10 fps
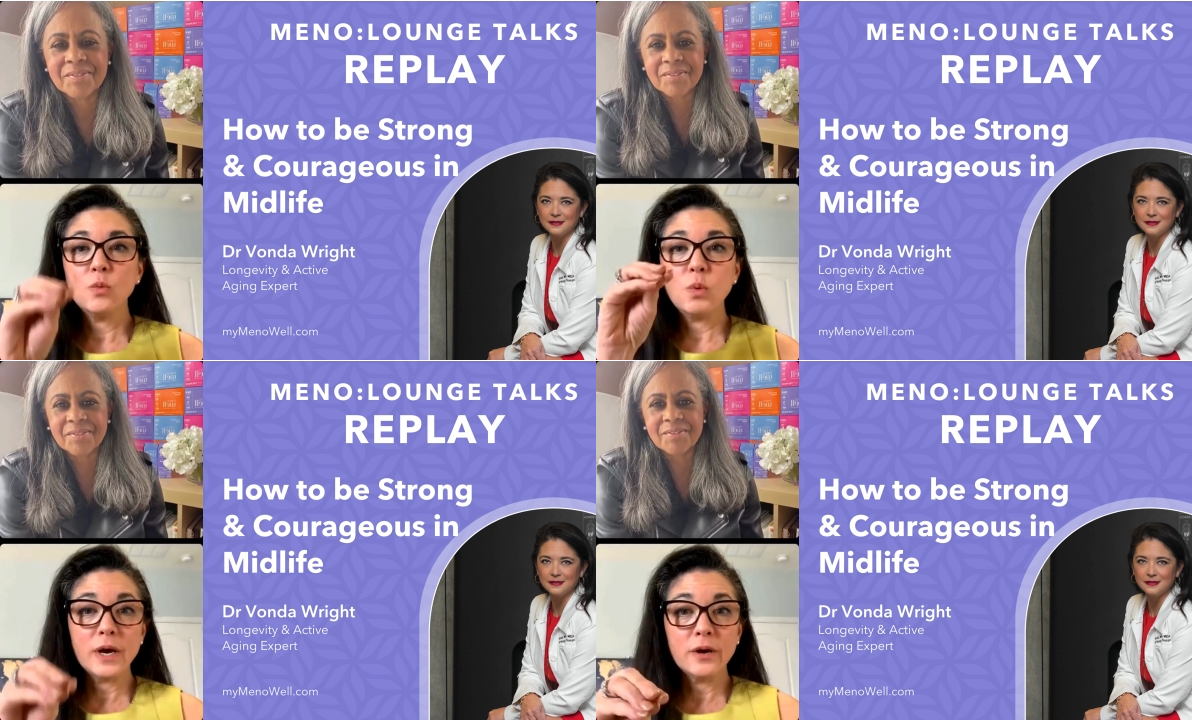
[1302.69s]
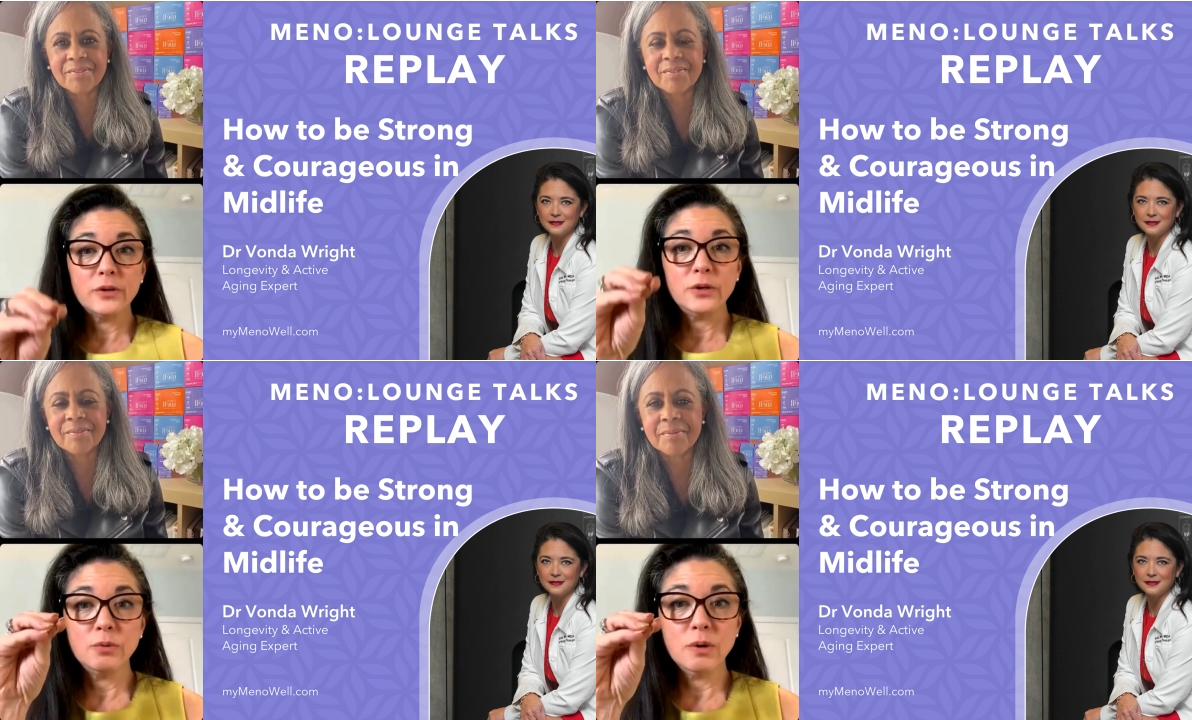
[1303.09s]
Speaker 1: where
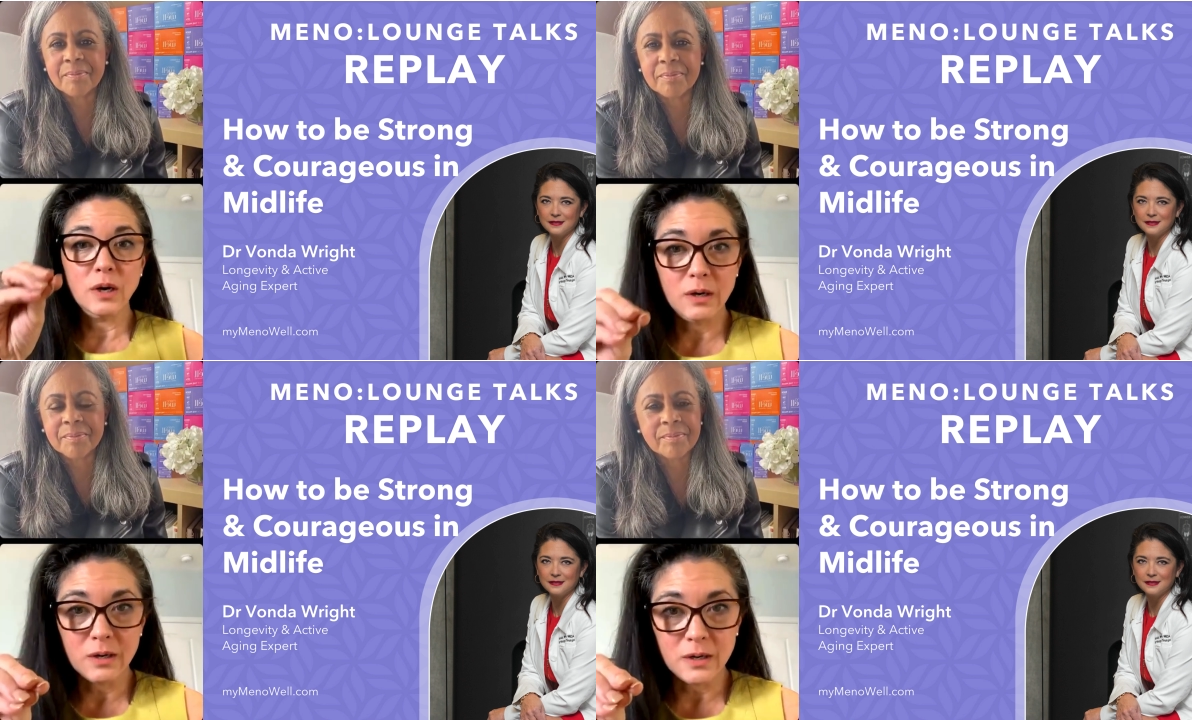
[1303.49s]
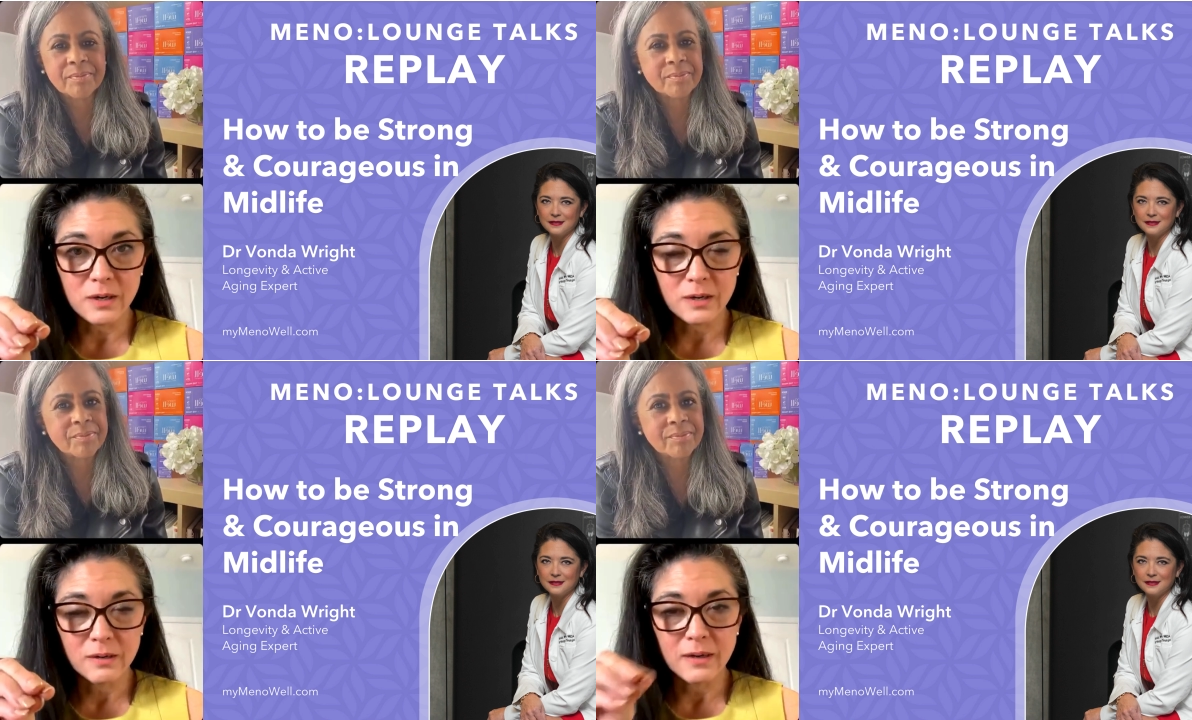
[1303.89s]
you
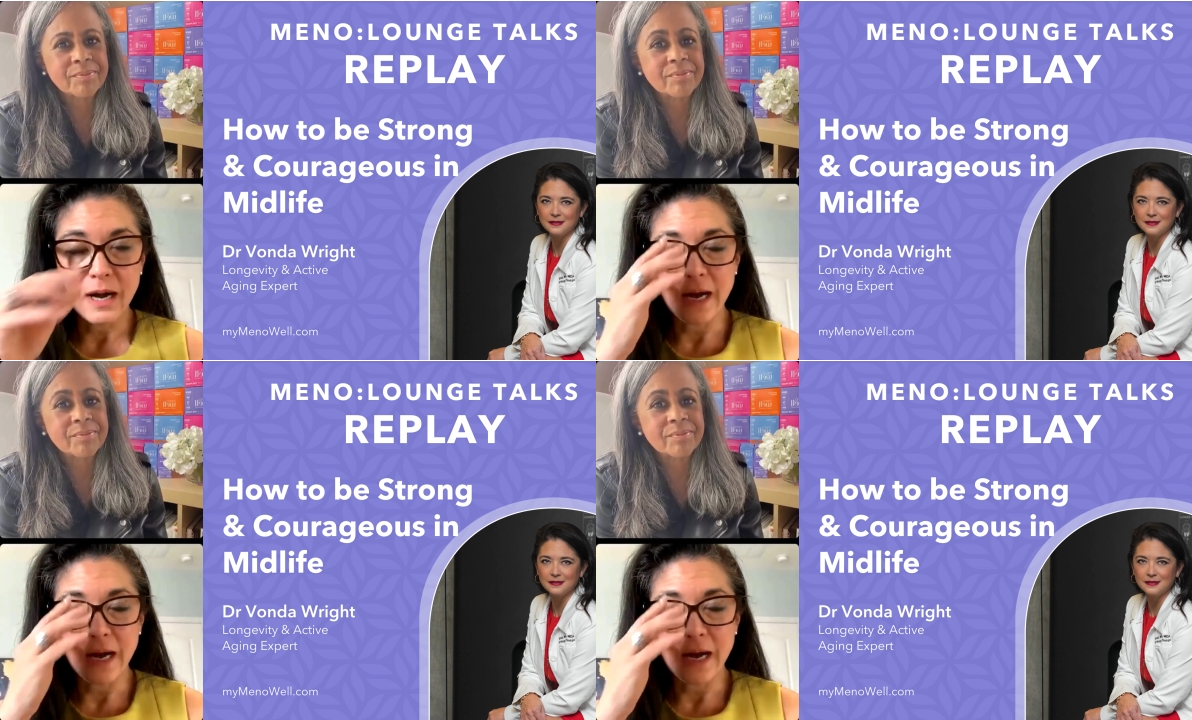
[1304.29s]
are,